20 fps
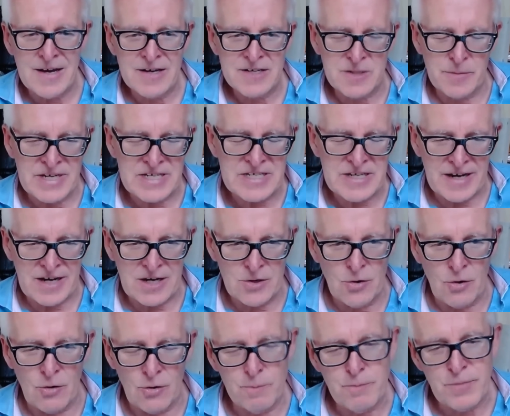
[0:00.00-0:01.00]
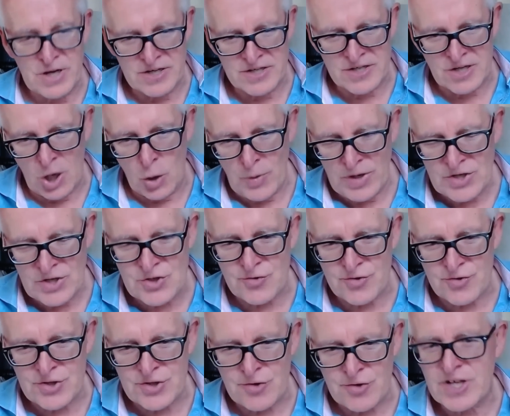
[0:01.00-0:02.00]
to be taken on because low
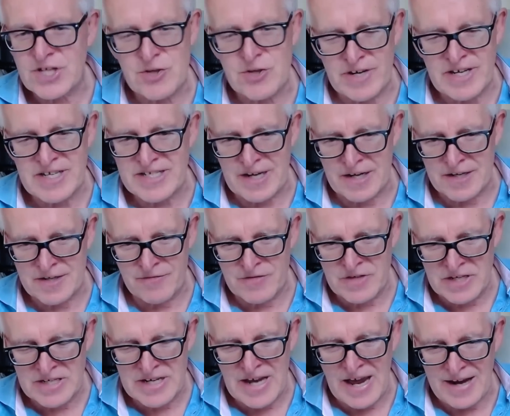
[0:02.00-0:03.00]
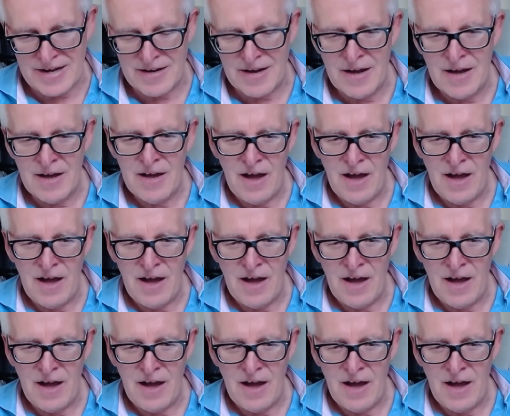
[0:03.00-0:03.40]
interest rates are an incentive to debt.